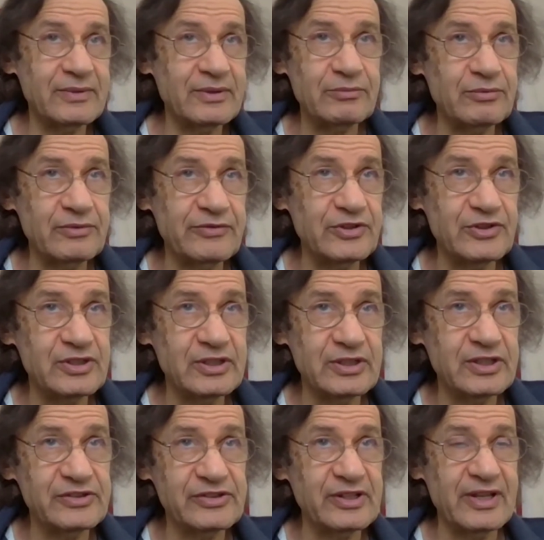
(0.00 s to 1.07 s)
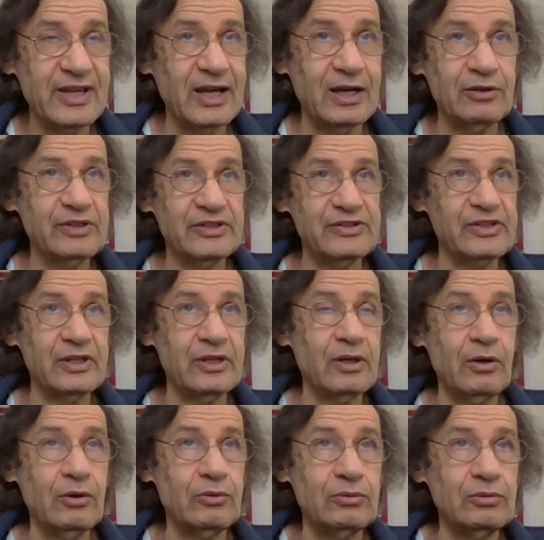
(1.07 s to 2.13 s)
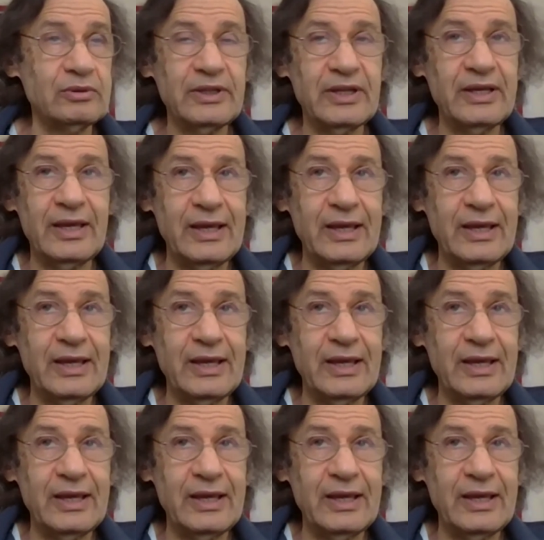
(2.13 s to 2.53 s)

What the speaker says: revision doesn't count as a whole